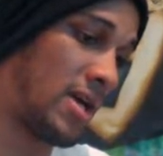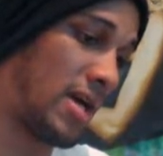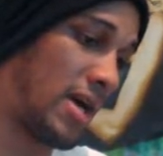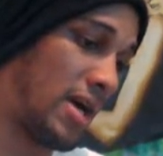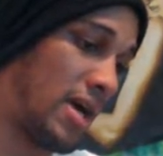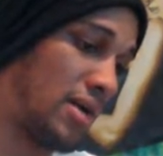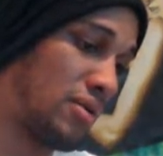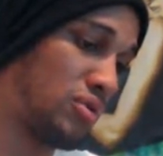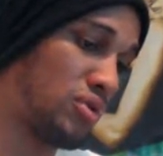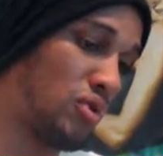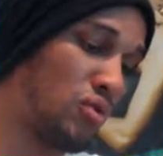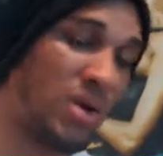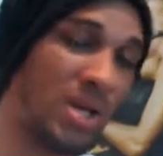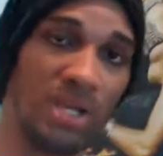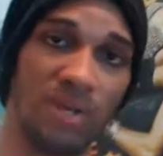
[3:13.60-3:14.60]
I don't
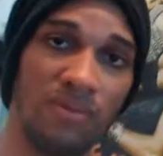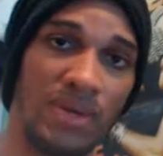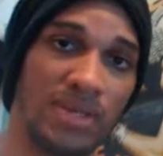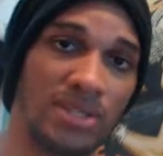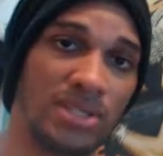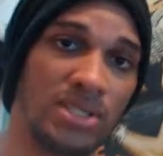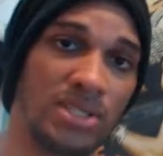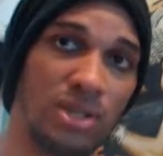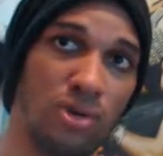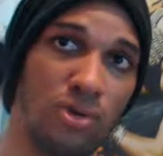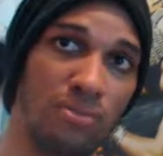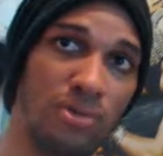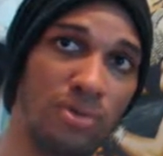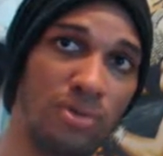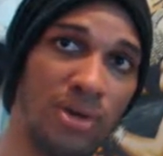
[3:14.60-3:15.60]
know when he makes his
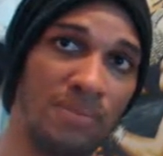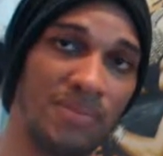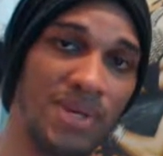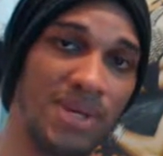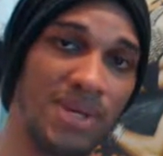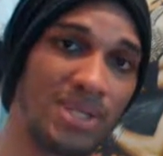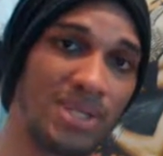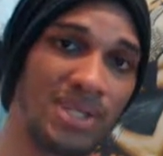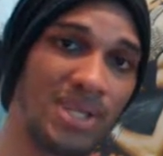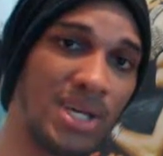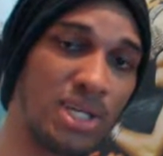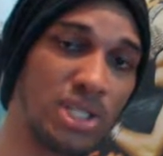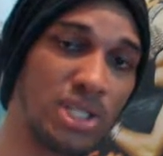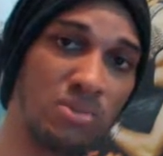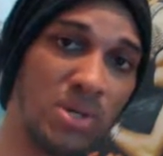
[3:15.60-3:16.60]
debut. I'm guessing
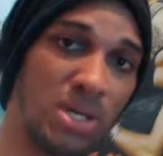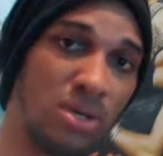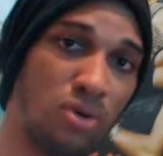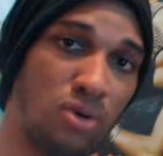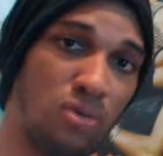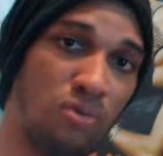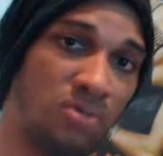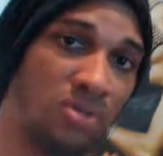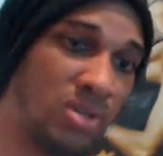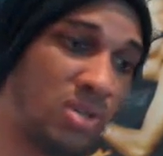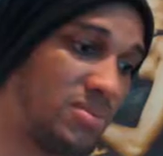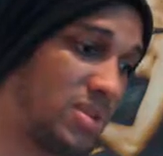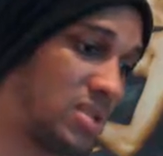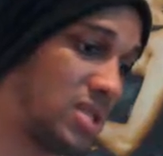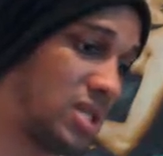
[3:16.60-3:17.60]
next week, hopefully,
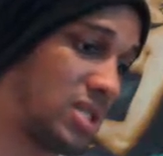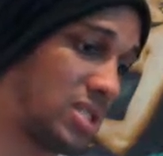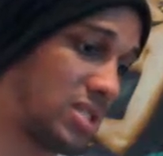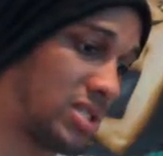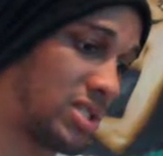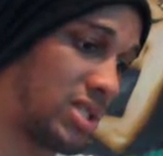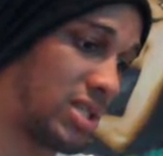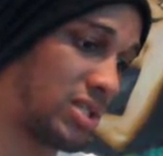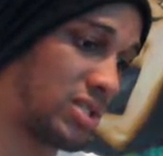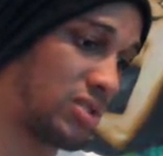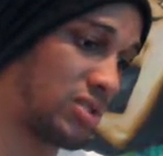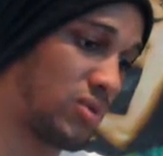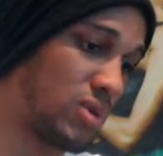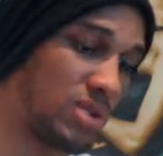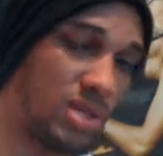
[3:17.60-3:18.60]
because
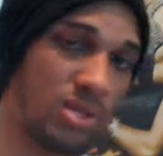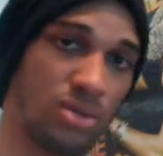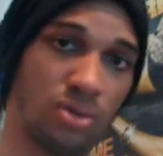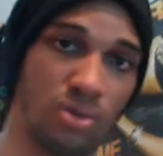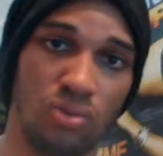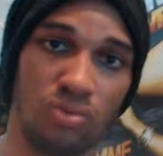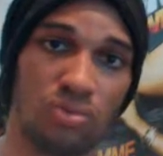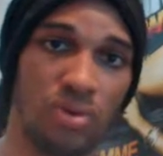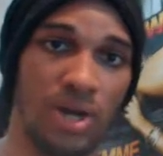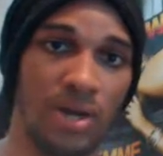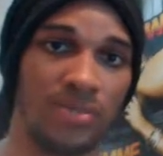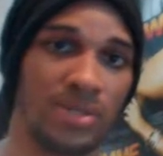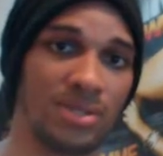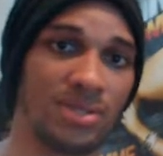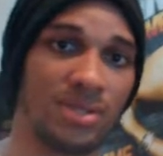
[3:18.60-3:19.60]
this whole
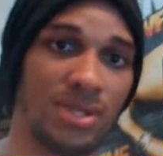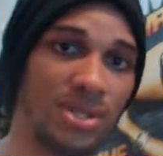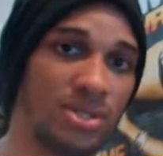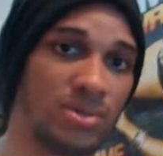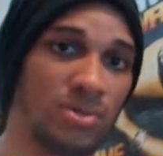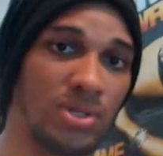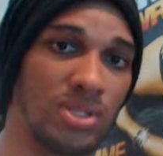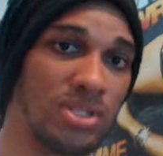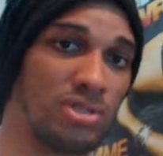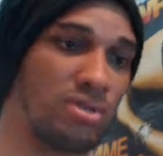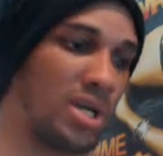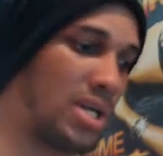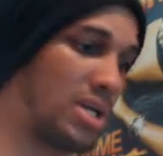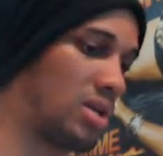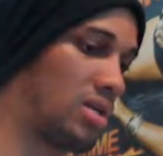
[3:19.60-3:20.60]
rabbit thing is really
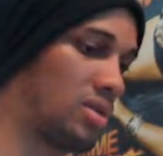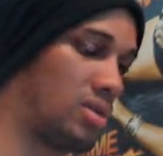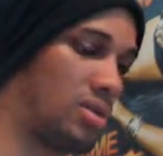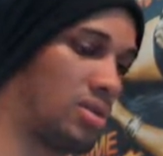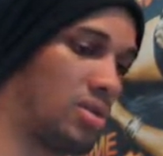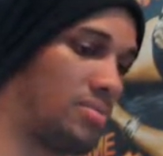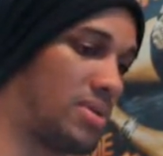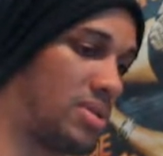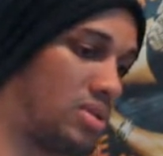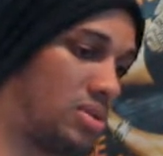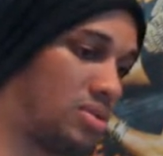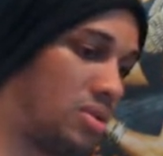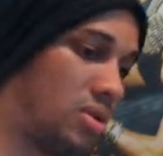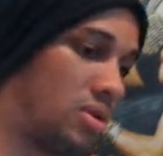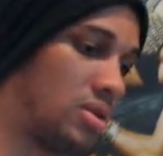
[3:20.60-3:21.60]
dragging a little bit
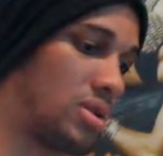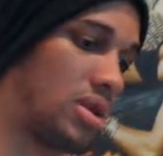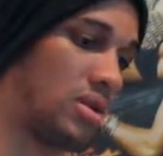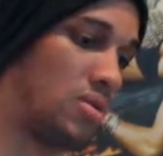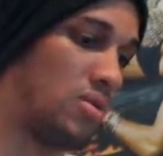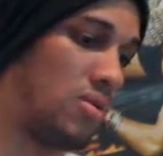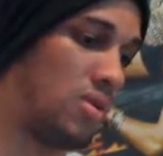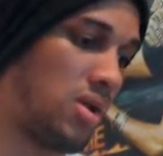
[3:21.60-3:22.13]
too long now.